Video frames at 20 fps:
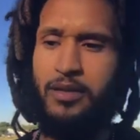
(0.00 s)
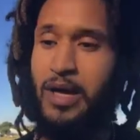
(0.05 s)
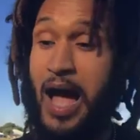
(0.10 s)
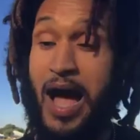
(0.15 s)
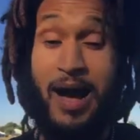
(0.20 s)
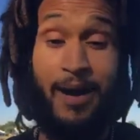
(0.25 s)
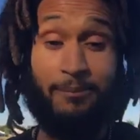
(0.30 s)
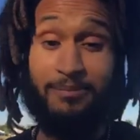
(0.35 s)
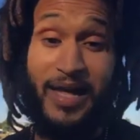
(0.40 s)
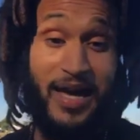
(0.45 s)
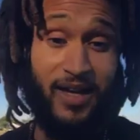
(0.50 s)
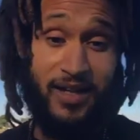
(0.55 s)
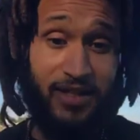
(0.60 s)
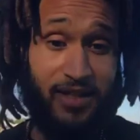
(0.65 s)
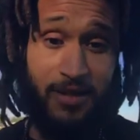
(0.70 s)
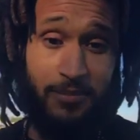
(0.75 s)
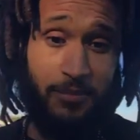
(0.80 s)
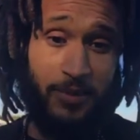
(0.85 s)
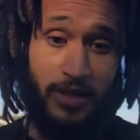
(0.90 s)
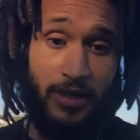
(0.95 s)
I'm not
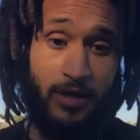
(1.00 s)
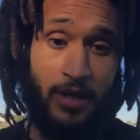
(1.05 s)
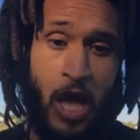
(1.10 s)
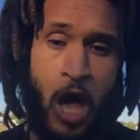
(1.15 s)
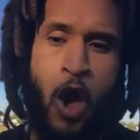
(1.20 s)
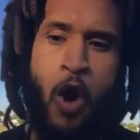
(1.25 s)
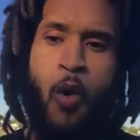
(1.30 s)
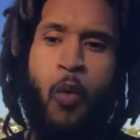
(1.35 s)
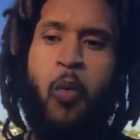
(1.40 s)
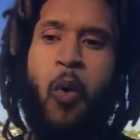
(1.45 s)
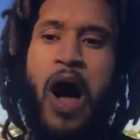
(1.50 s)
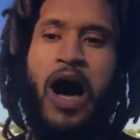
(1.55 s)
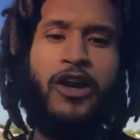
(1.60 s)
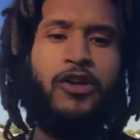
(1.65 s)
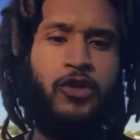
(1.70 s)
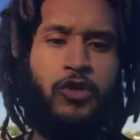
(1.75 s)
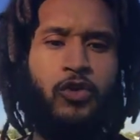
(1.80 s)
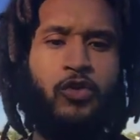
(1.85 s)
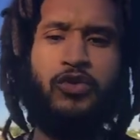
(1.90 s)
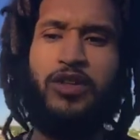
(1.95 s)
eating meat. Why
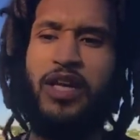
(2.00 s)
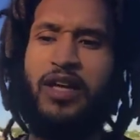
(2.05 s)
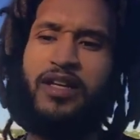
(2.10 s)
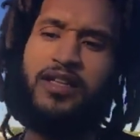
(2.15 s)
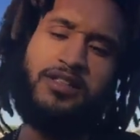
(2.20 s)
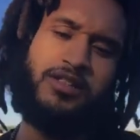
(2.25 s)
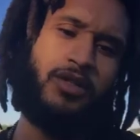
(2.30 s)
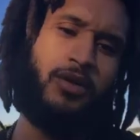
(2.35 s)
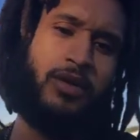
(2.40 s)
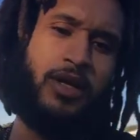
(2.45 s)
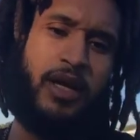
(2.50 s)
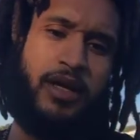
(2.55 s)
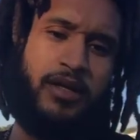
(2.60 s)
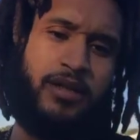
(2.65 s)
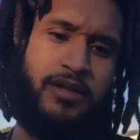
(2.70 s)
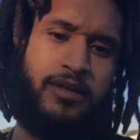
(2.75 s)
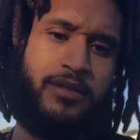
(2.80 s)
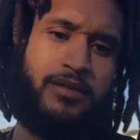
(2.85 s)
do you think it's okay?